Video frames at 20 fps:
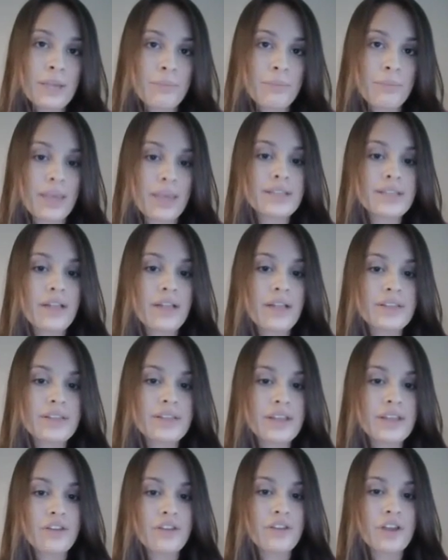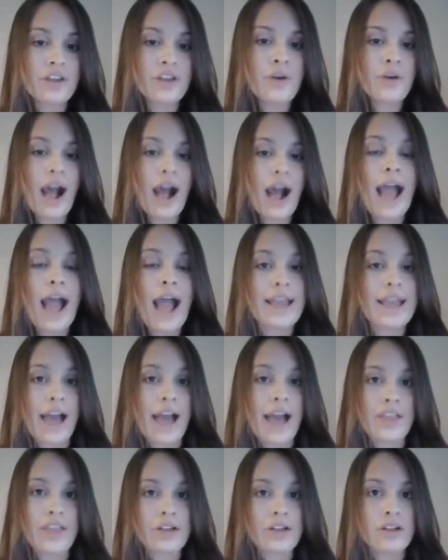Based on this interview, I
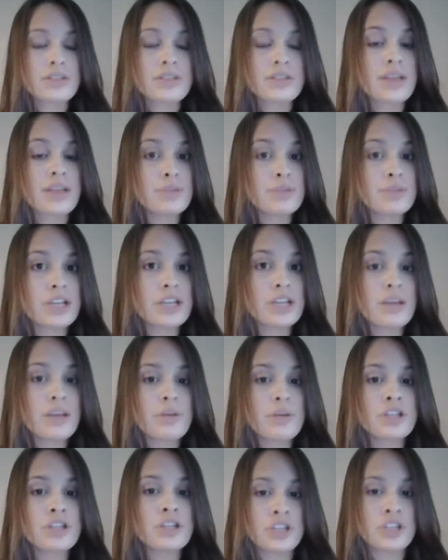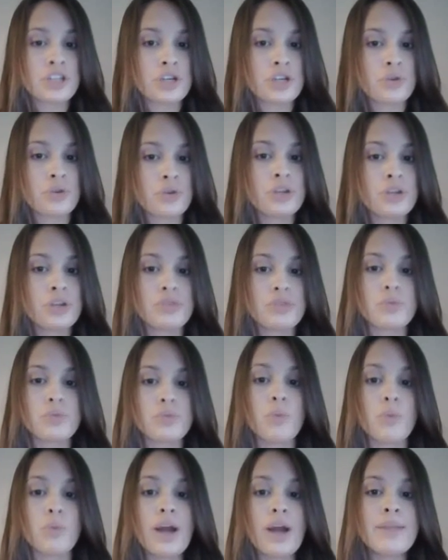gathered subject number 2 used
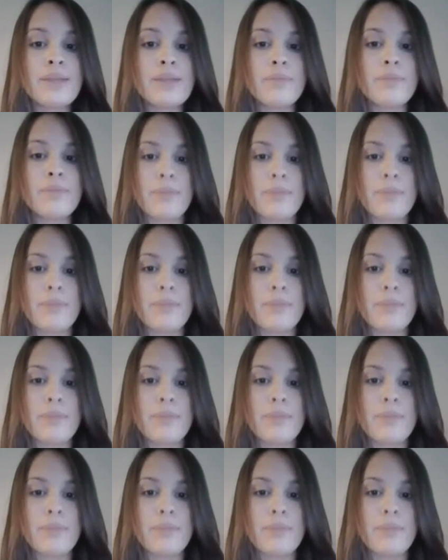one